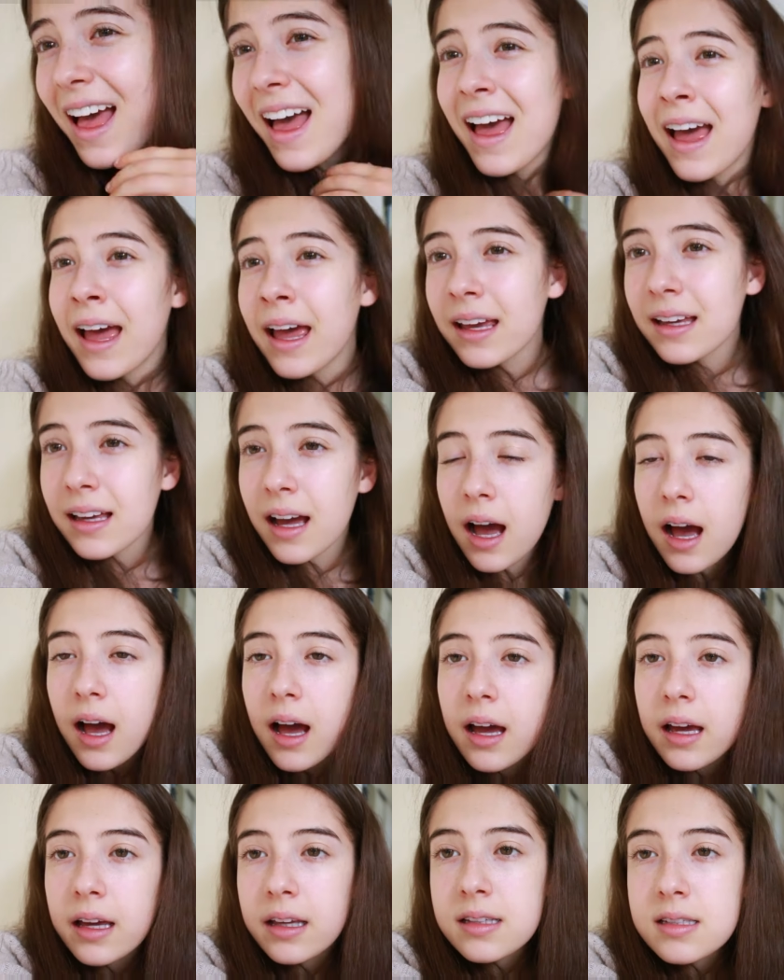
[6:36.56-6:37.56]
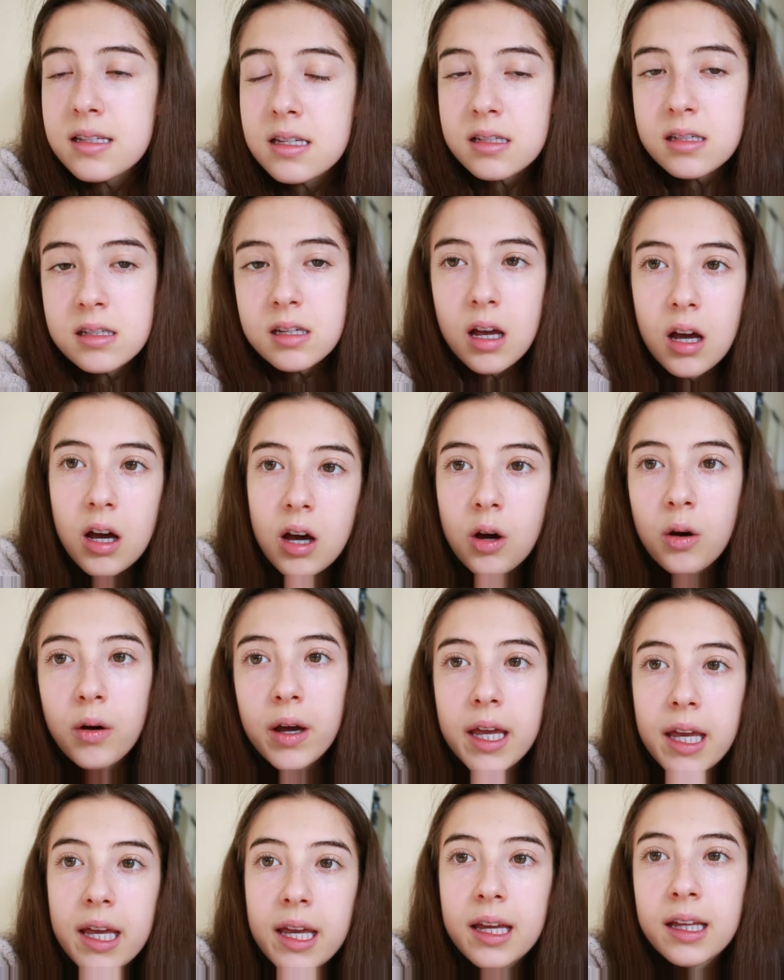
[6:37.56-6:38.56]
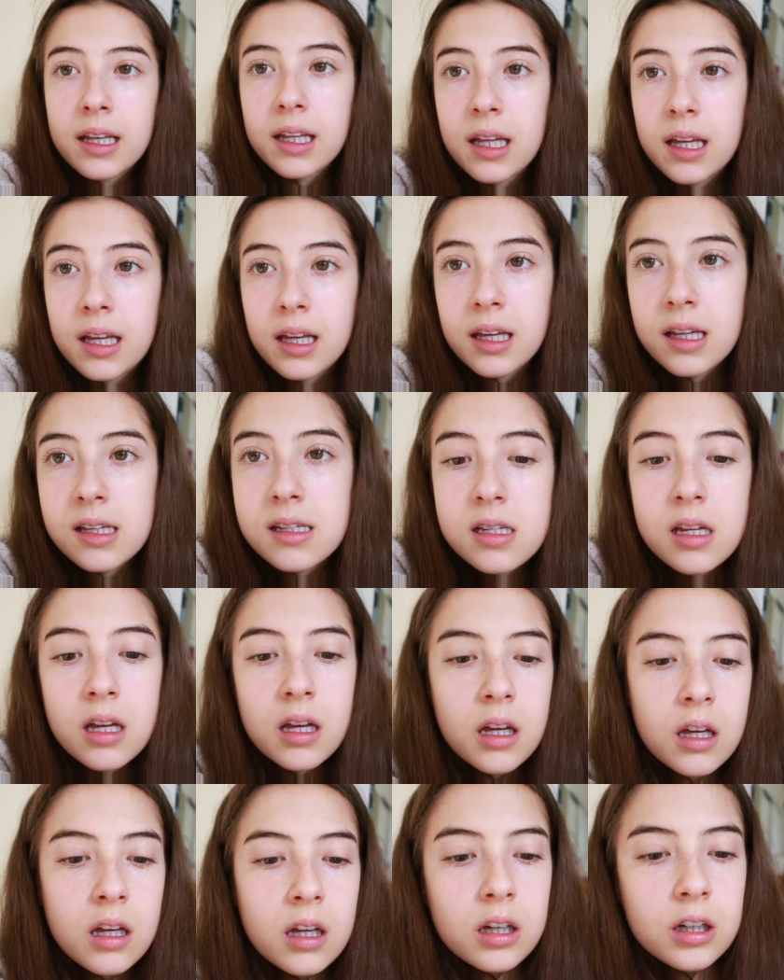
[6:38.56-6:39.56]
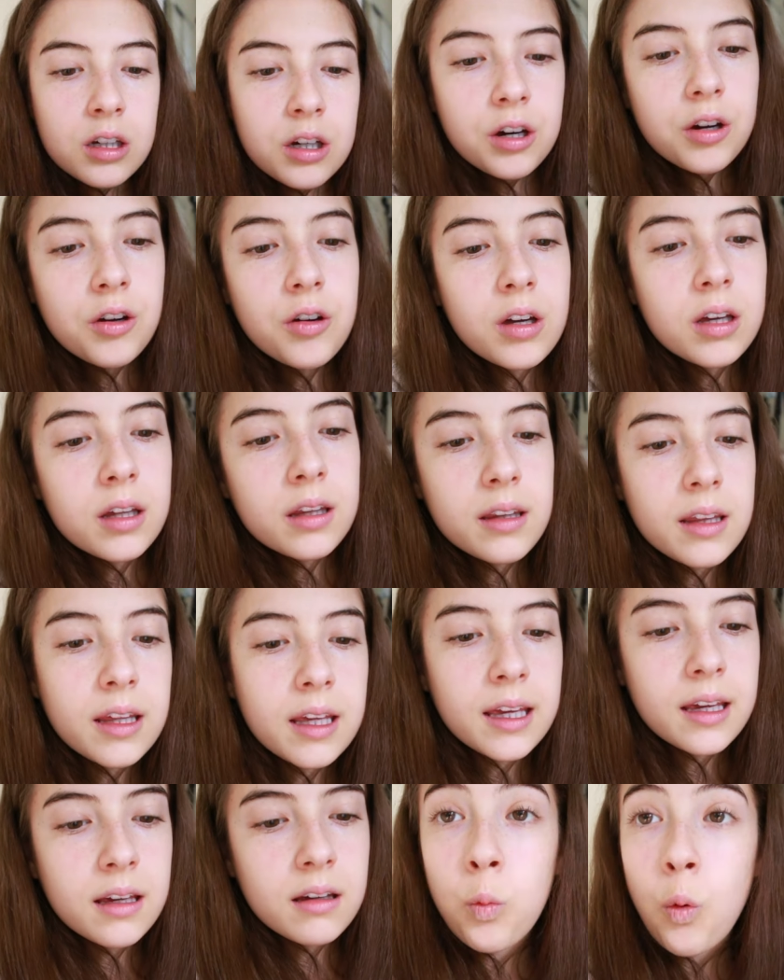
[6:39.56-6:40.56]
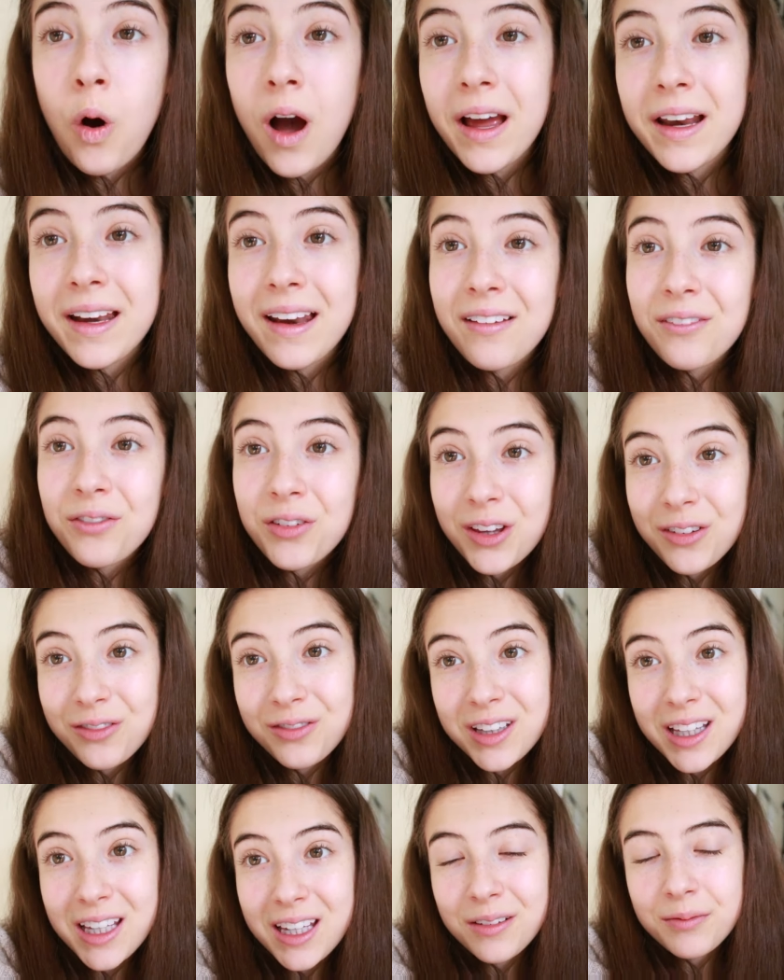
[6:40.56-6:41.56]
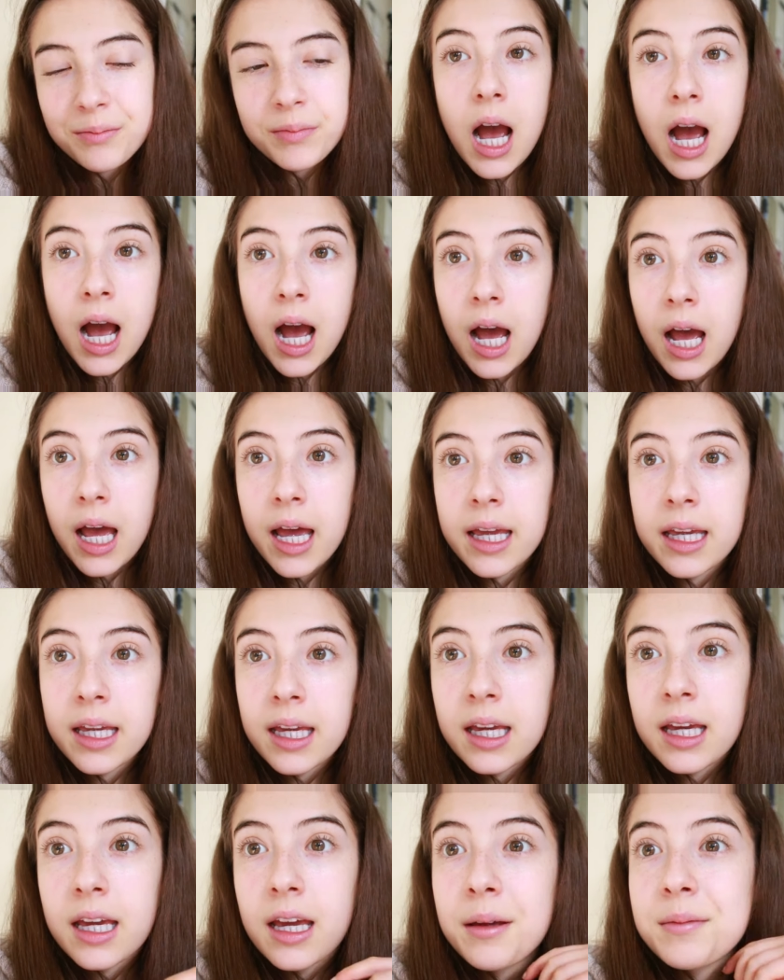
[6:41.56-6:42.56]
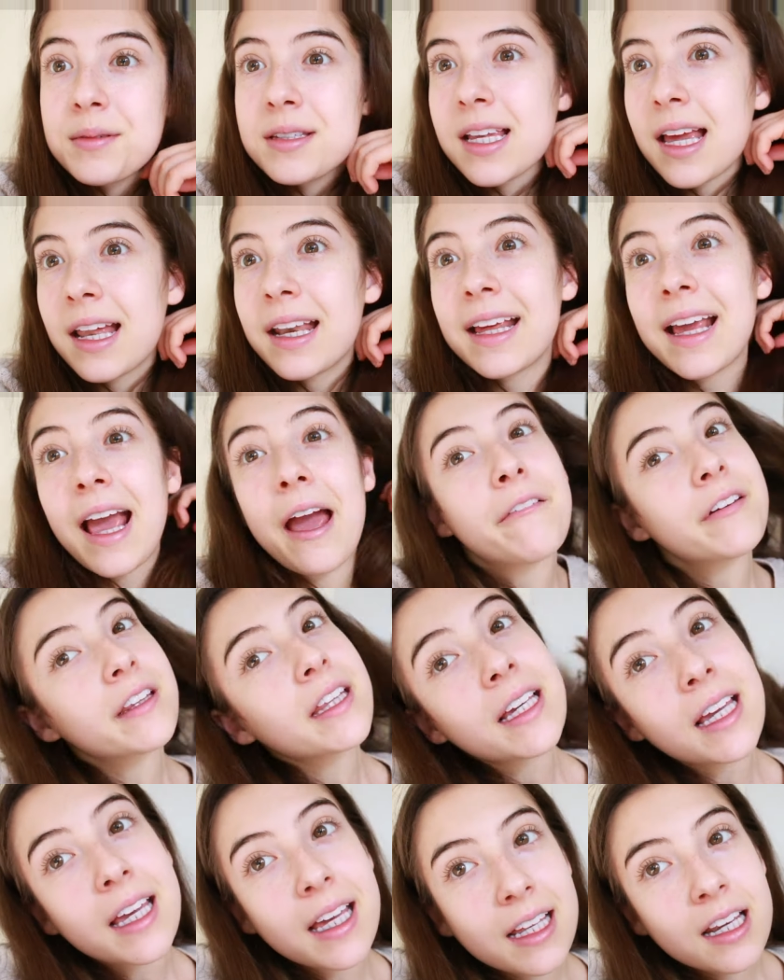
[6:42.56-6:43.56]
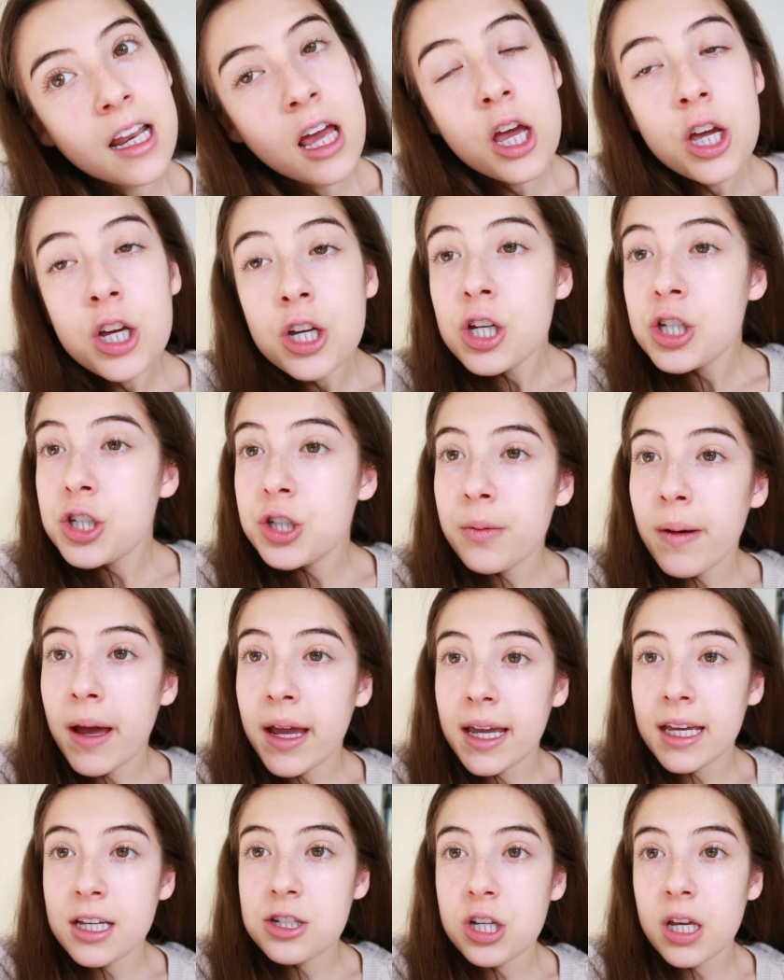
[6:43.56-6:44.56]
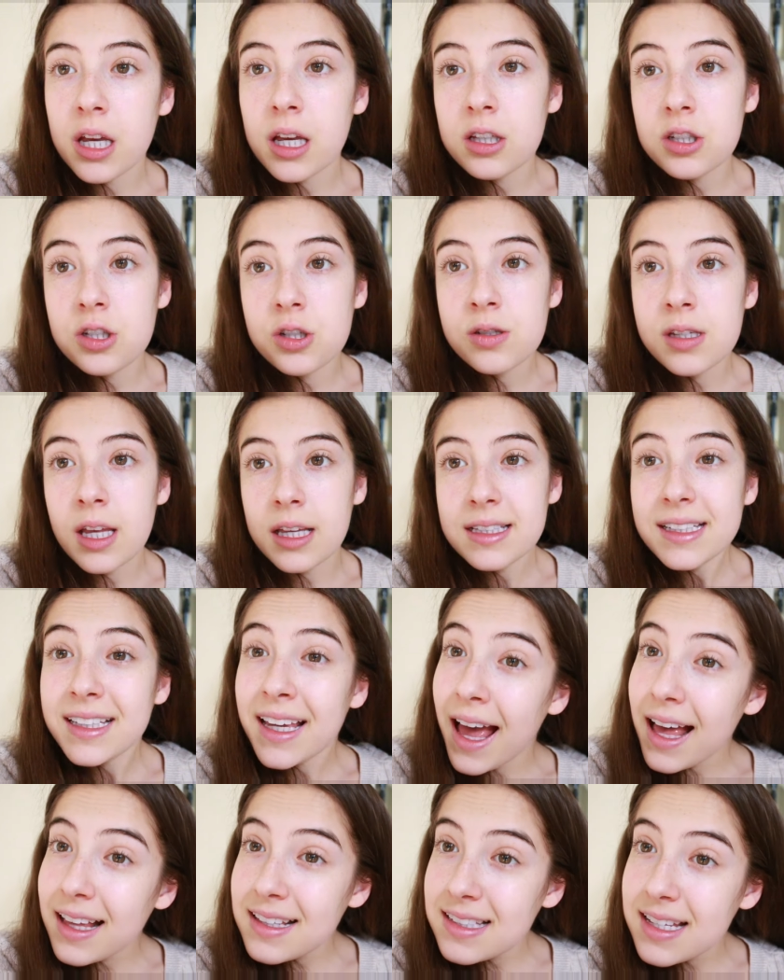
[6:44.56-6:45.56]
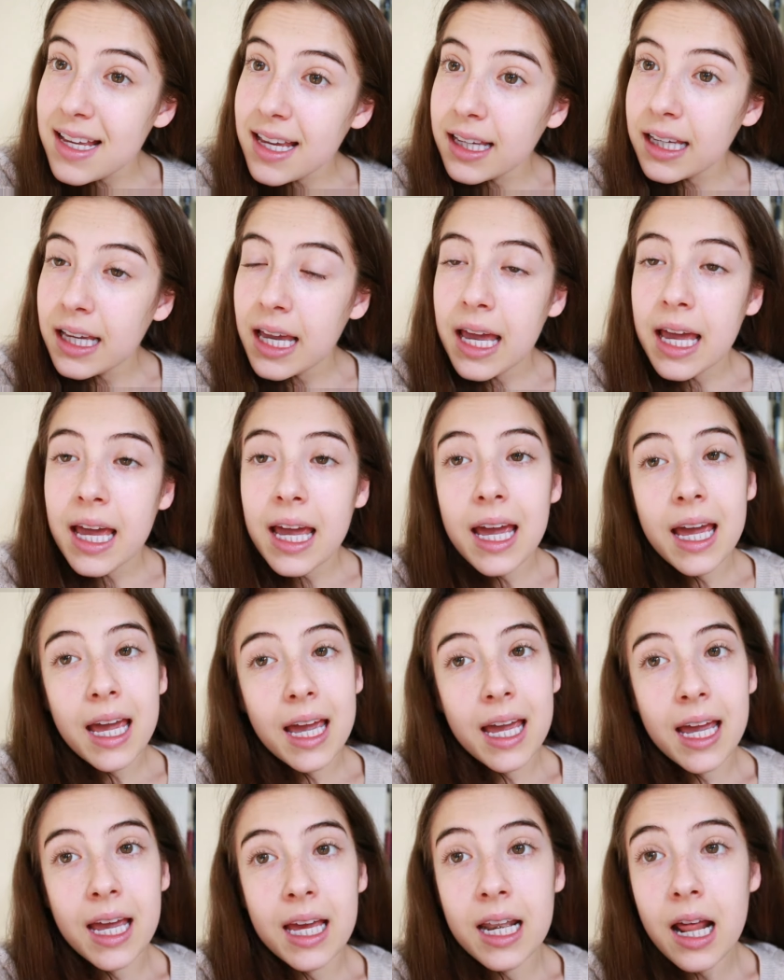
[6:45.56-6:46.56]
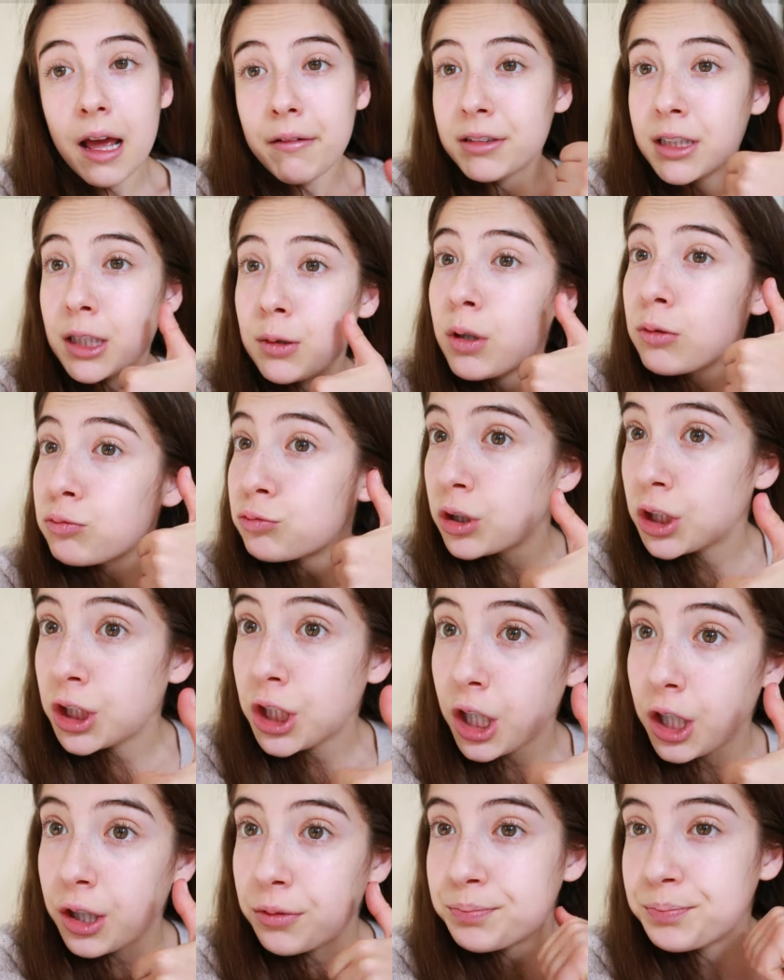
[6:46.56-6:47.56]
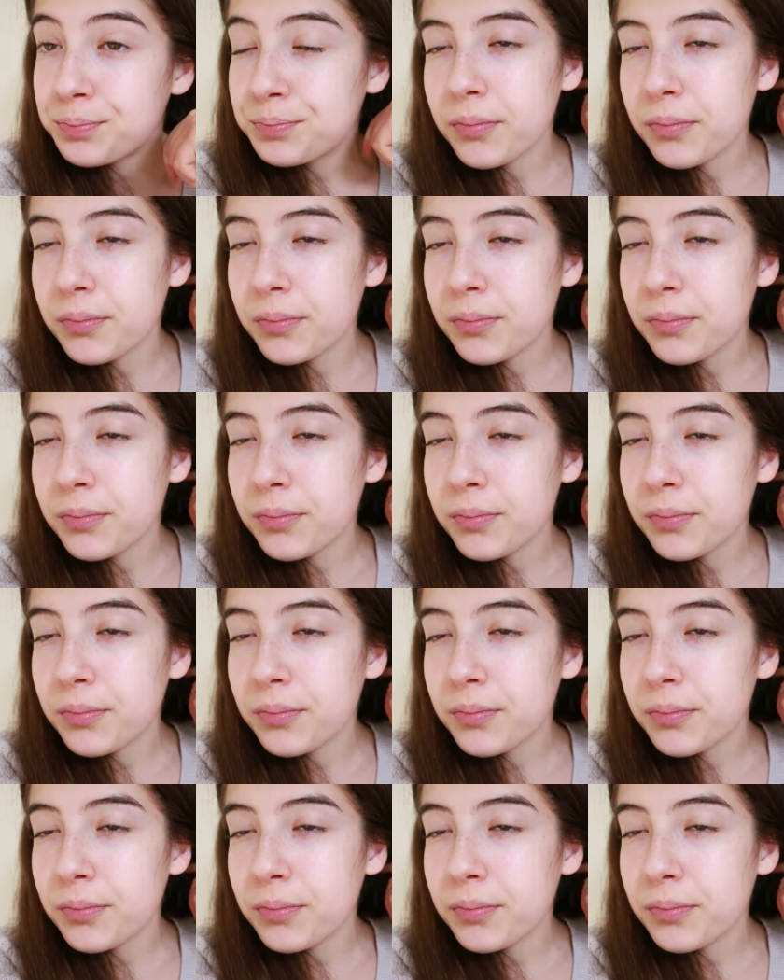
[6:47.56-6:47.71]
Hey guys, so it is currently 1:50. I am sending everything in to my agent to send to casting, and everything went really good.